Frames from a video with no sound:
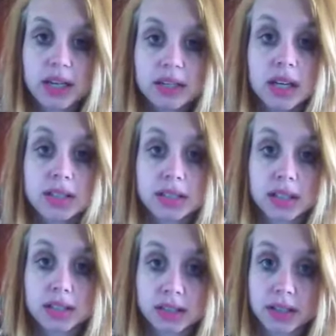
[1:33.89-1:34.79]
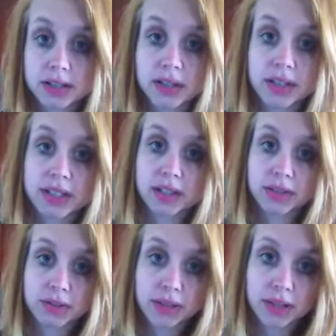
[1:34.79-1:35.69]
tons and tons and tons of cookies, and
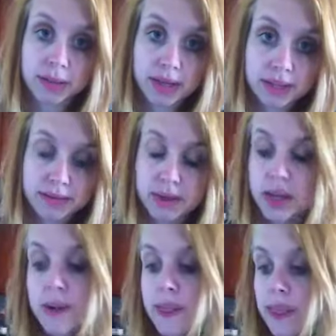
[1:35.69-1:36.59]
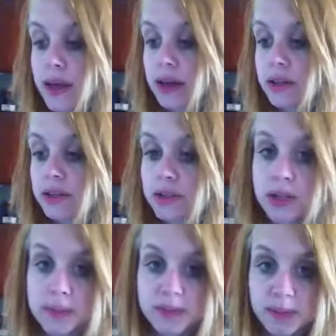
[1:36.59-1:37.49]
it's really not that bad. 2
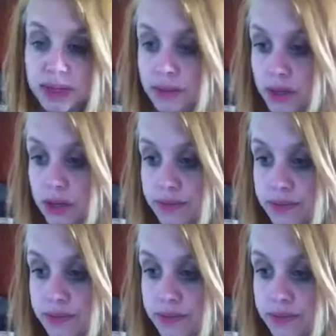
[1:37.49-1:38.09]
cups of peanut butter,